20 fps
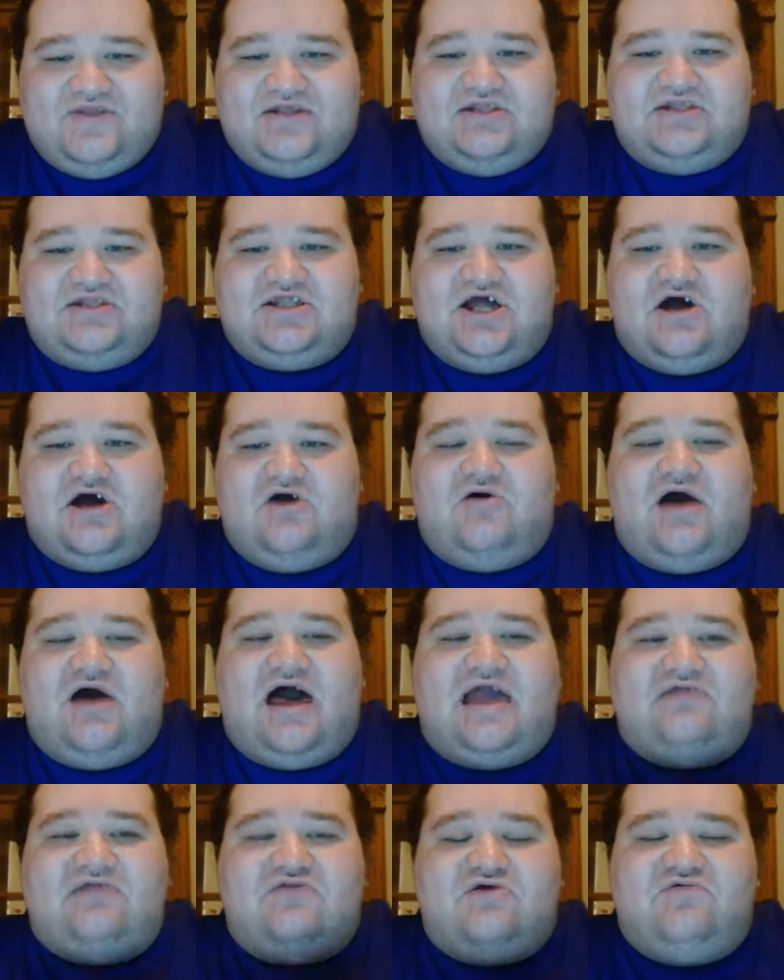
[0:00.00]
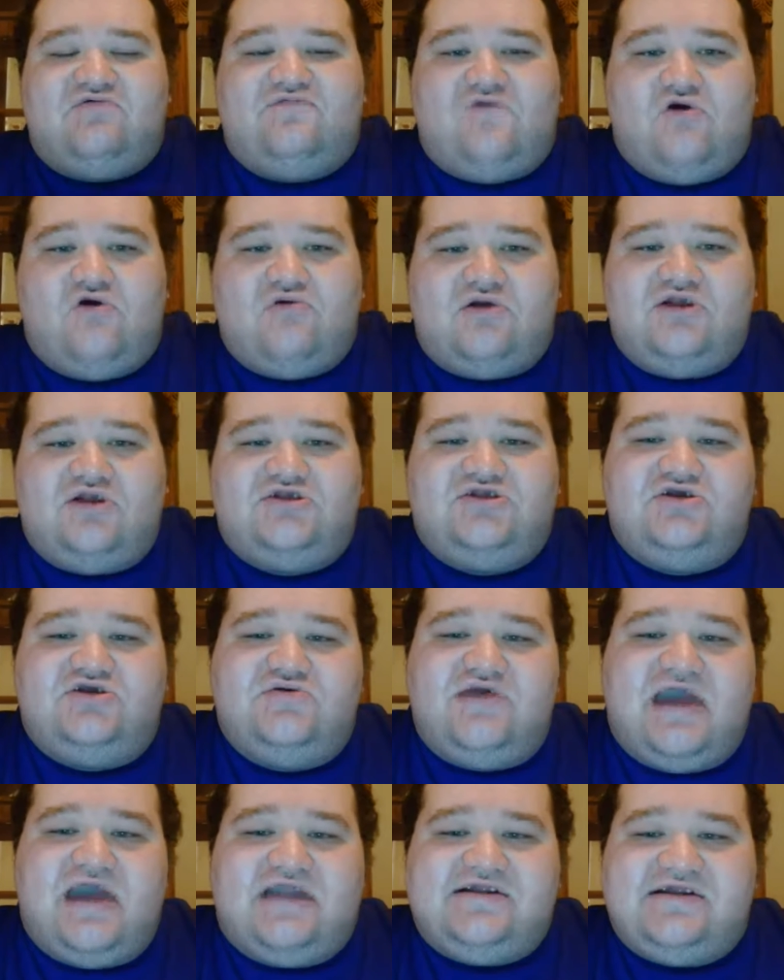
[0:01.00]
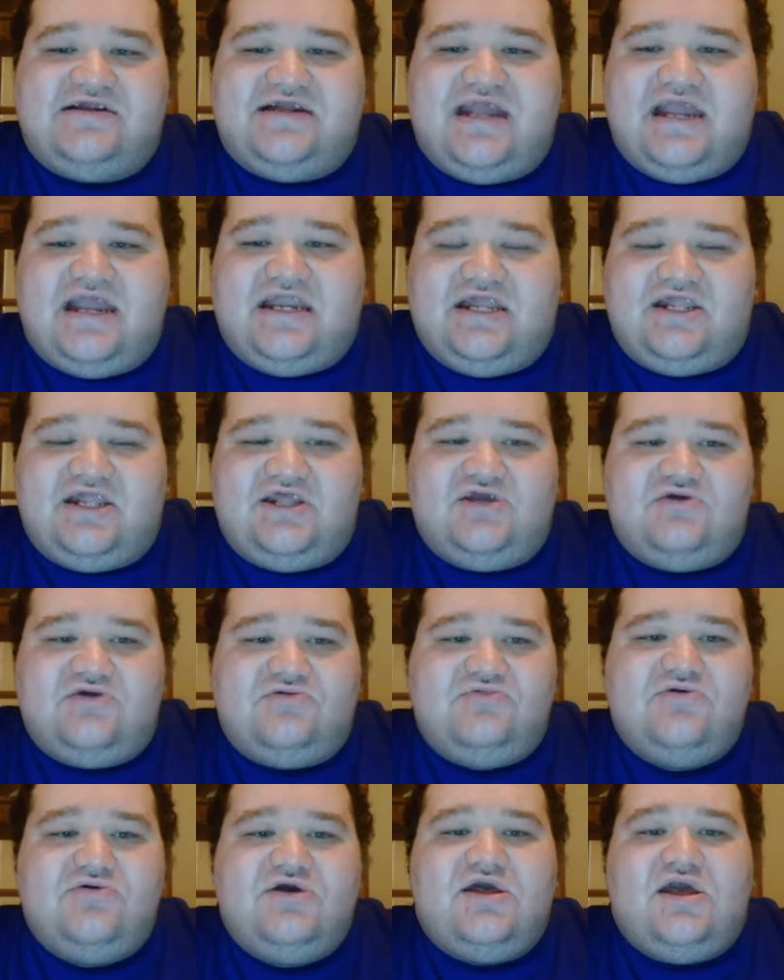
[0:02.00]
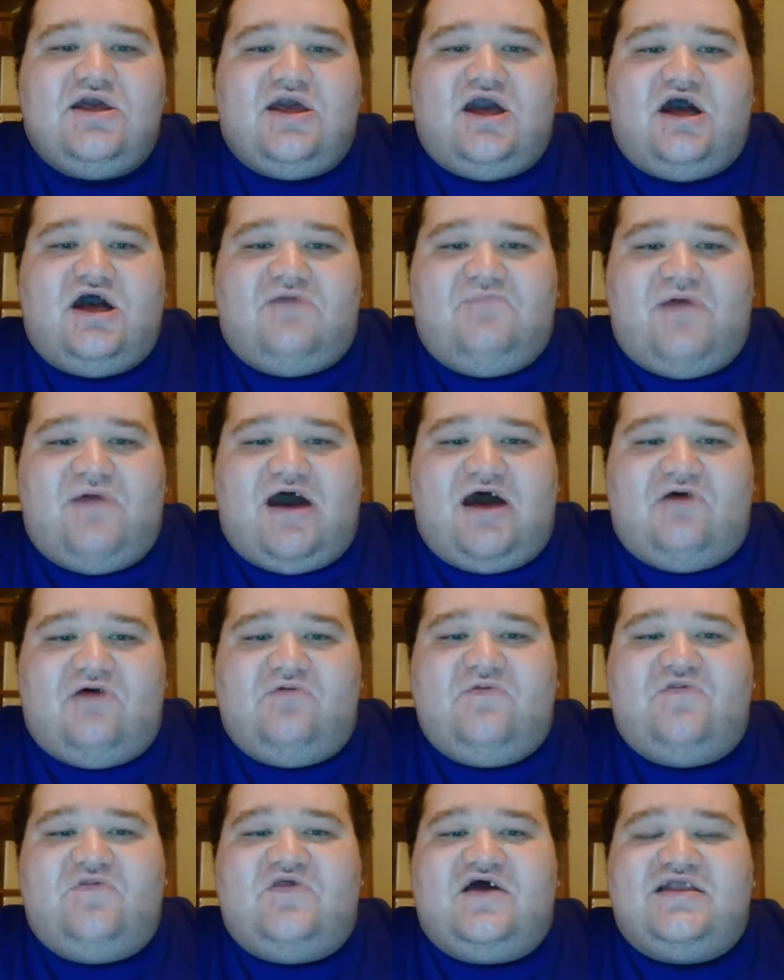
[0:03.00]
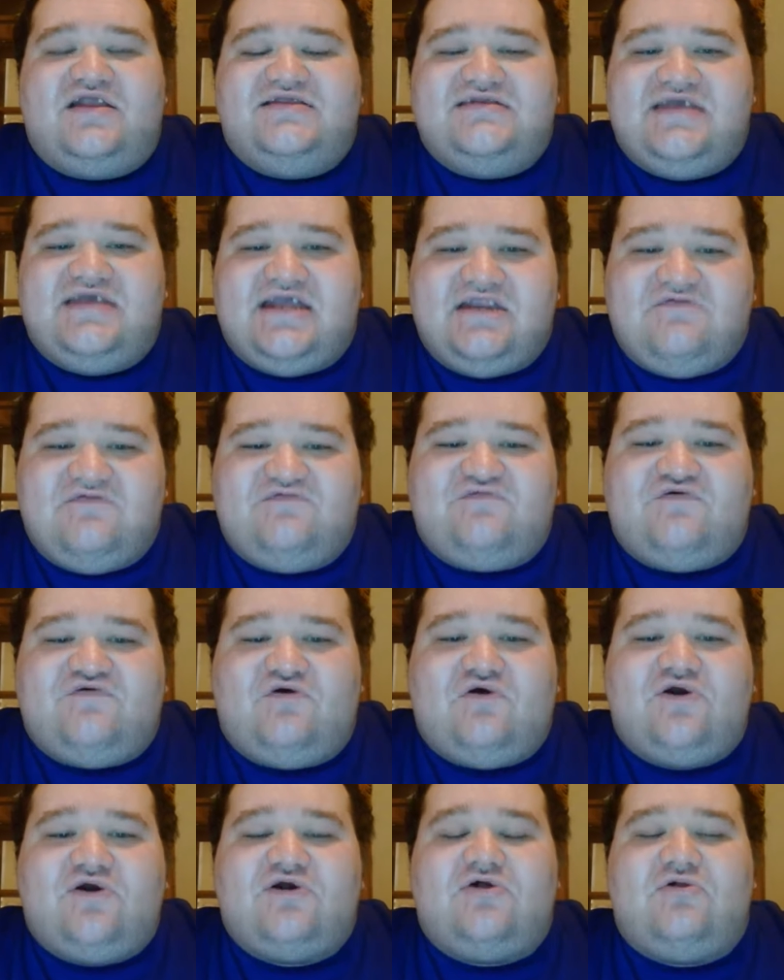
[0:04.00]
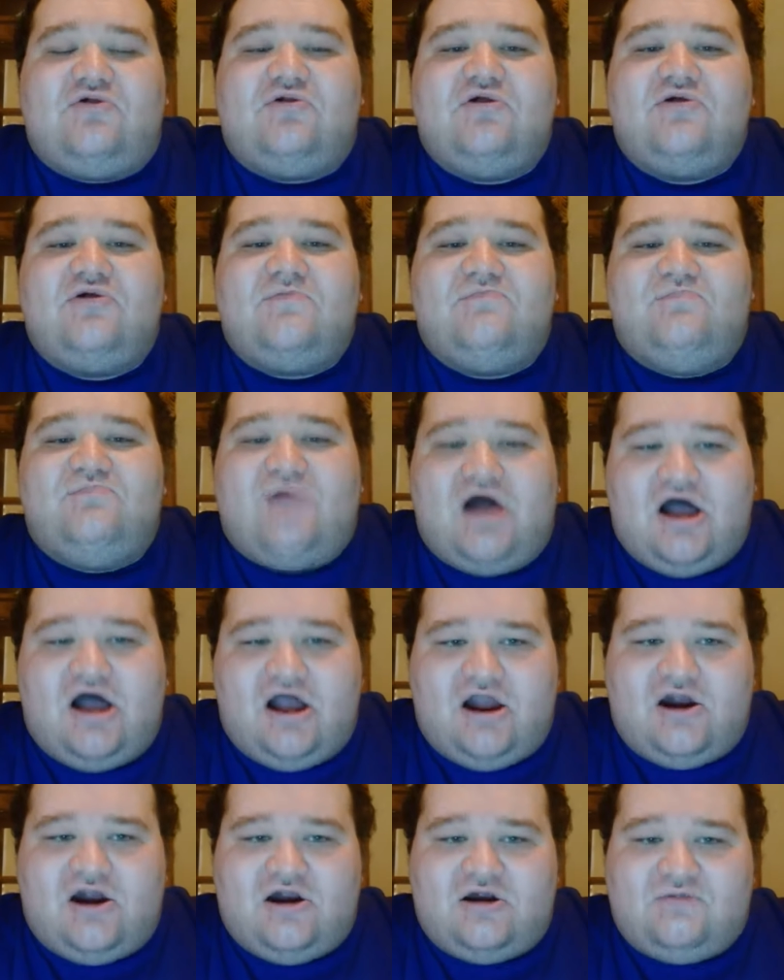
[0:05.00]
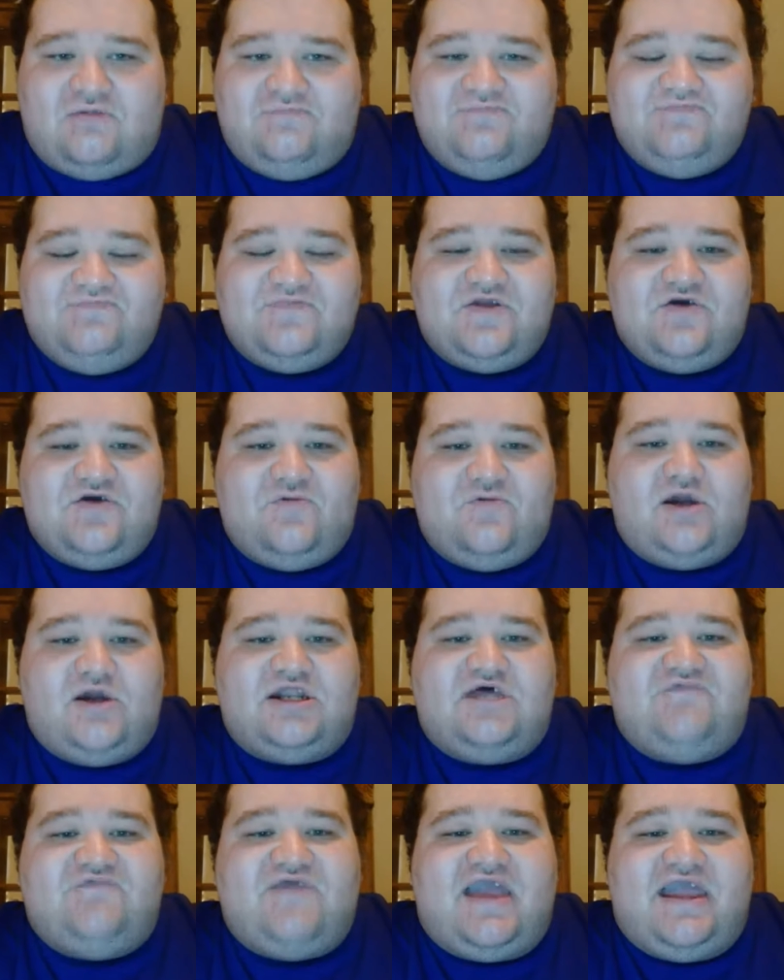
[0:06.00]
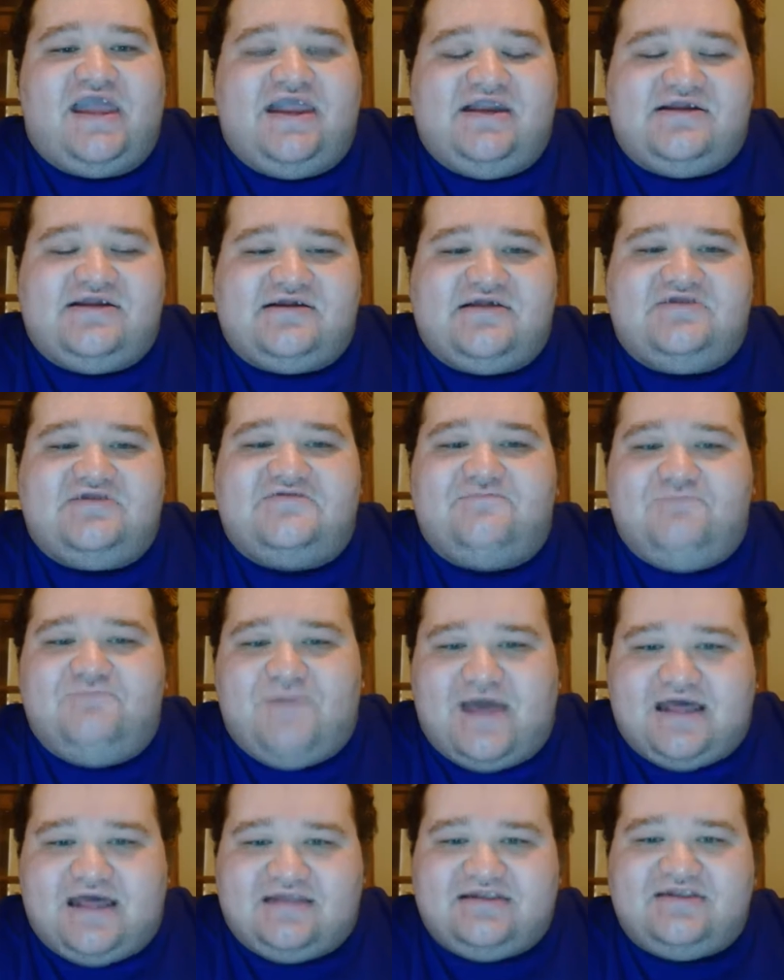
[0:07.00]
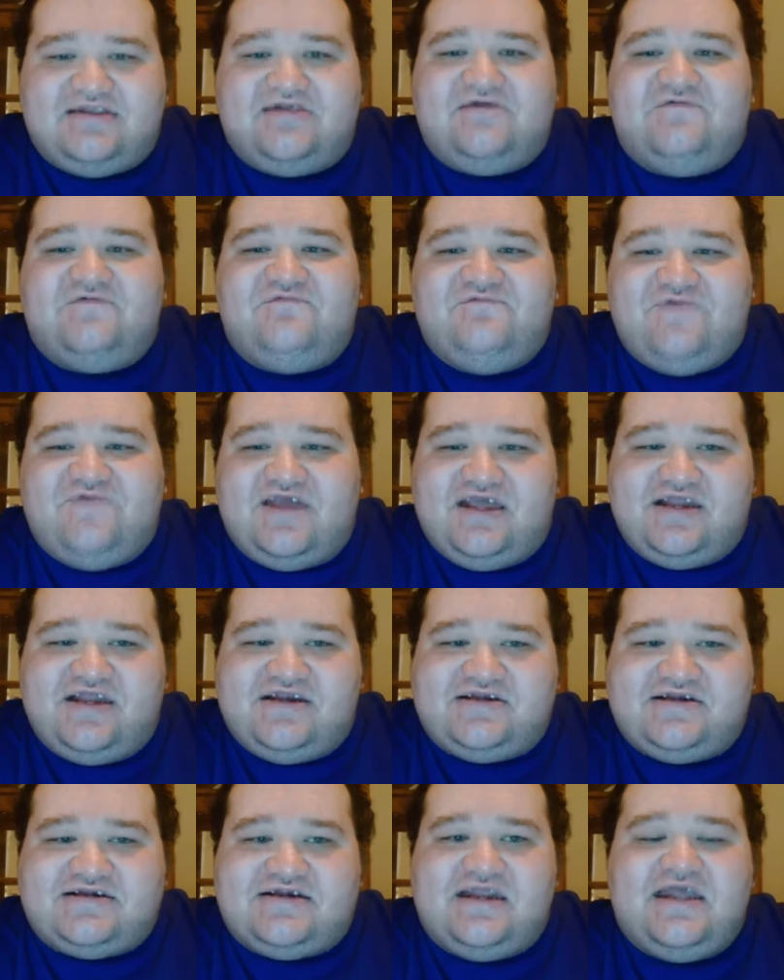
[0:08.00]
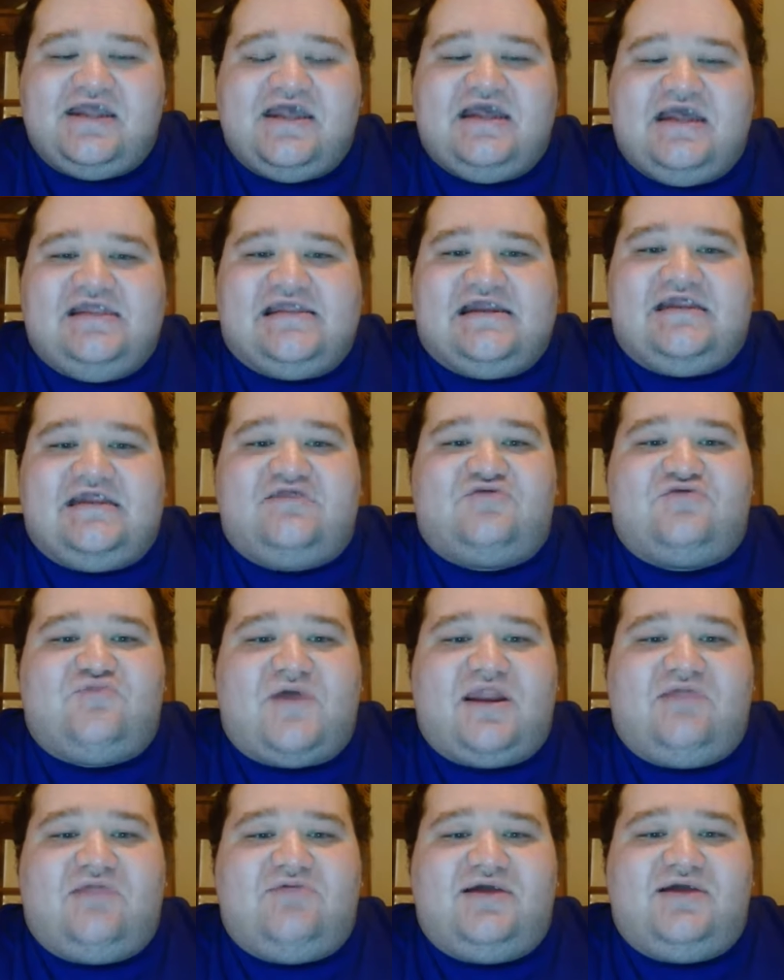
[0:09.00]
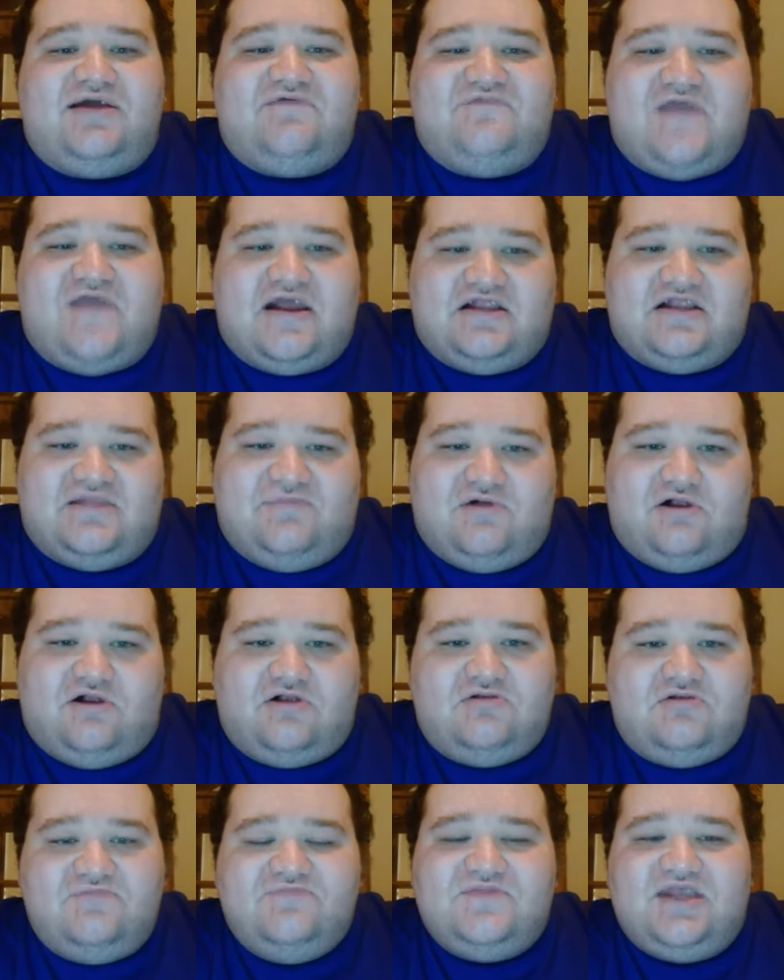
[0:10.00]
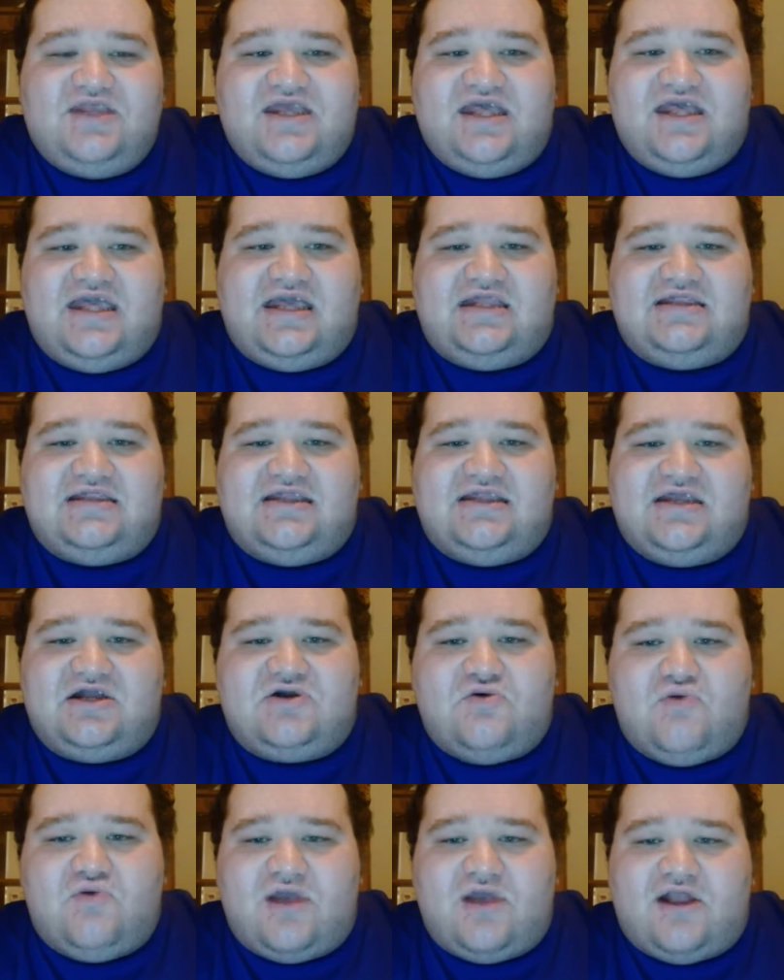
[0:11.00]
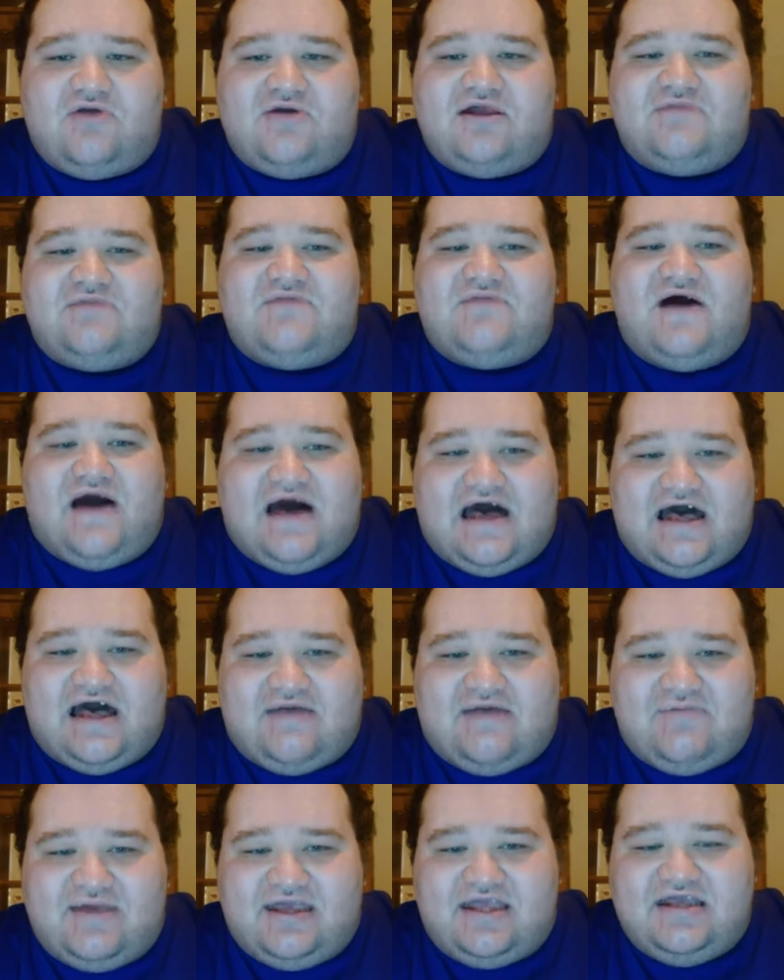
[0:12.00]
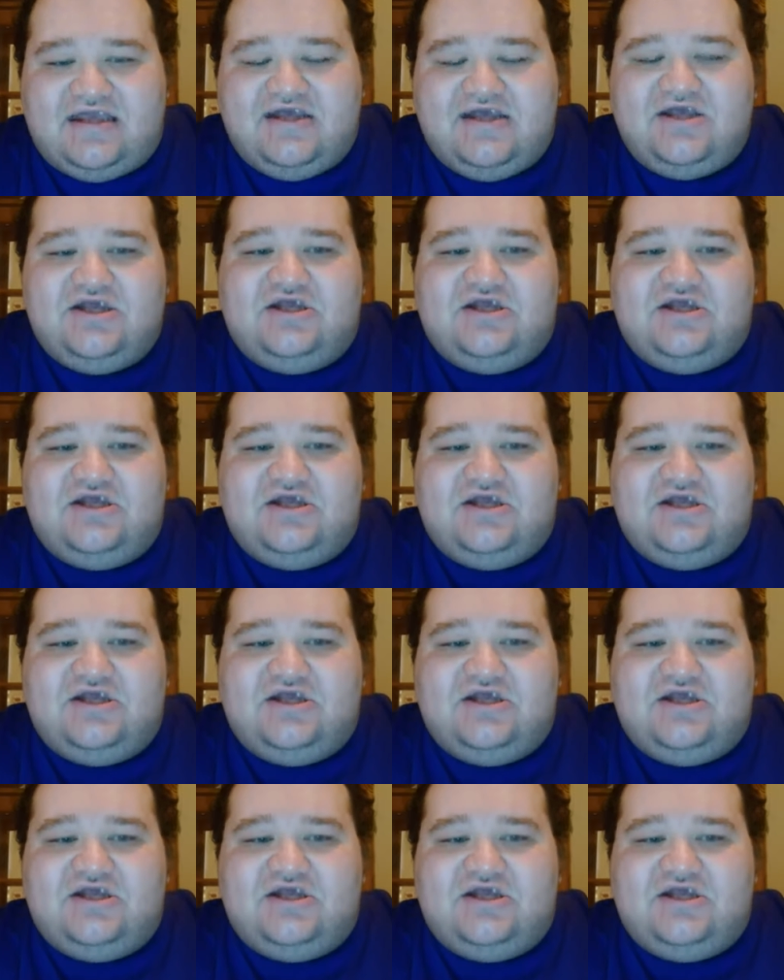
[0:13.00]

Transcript: So I look forward to educating you about the Tinfoil Barb, one of Asia's best fish that is readily available in the aquarium hobby.